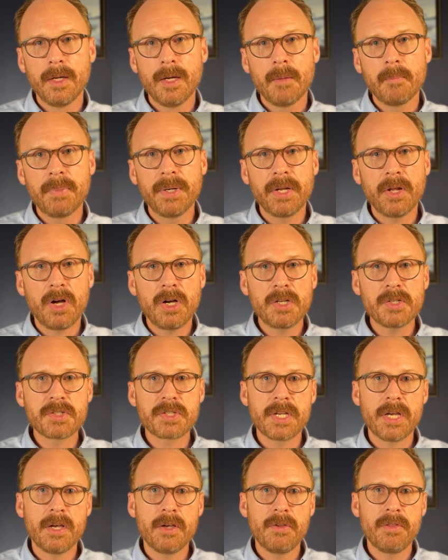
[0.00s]
But
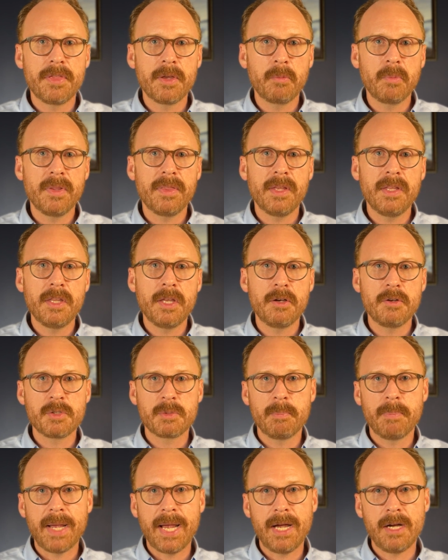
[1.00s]
also that within those
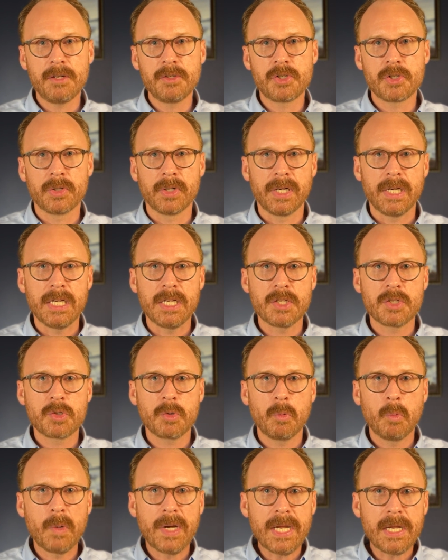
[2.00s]
boundaries,
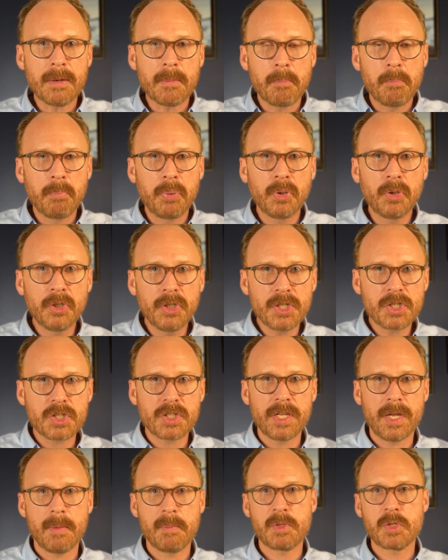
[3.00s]
we push
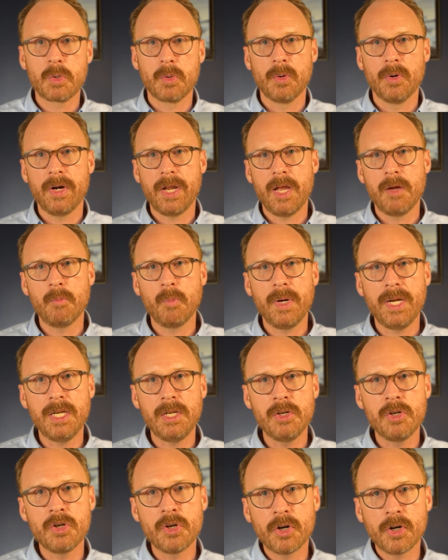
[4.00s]
them toward and we
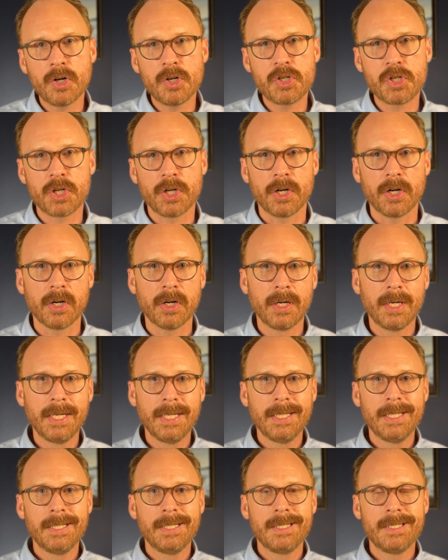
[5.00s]
nurture
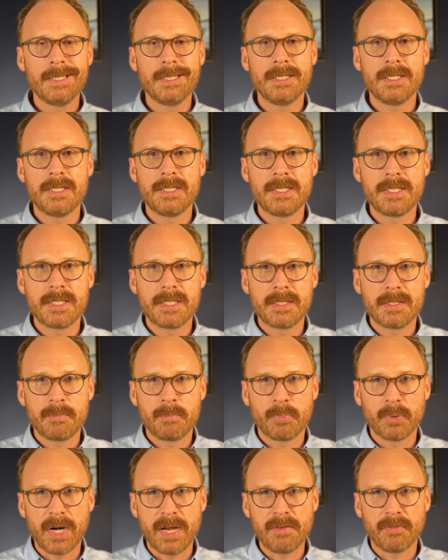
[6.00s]

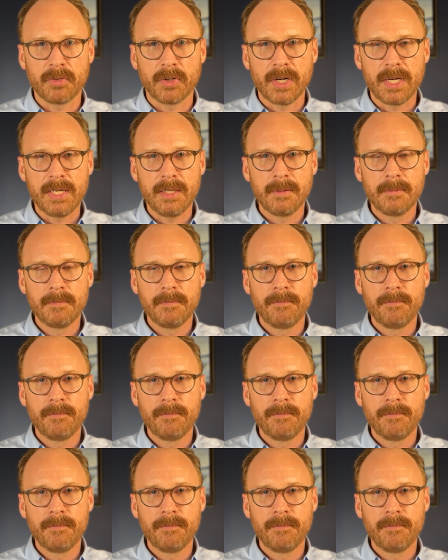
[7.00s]
bravery.